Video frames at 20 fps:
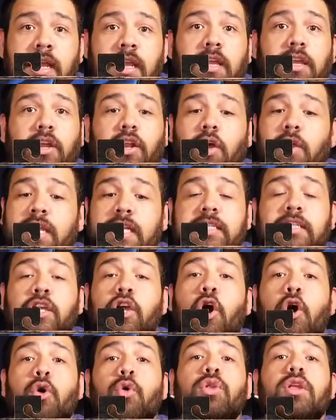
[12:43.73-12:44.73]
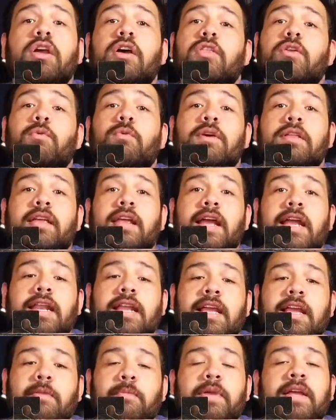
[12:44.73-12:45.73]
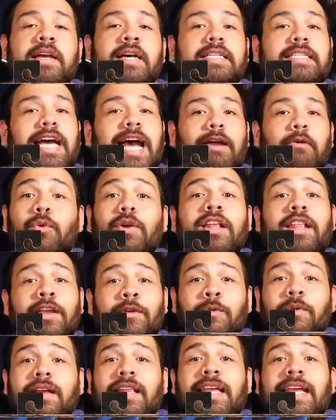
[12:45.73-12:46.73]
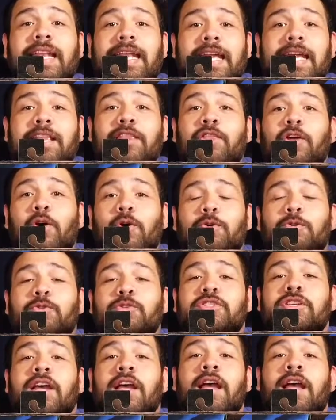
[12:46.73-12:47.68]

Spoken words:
You know, he's the only other one that I need, because I really need those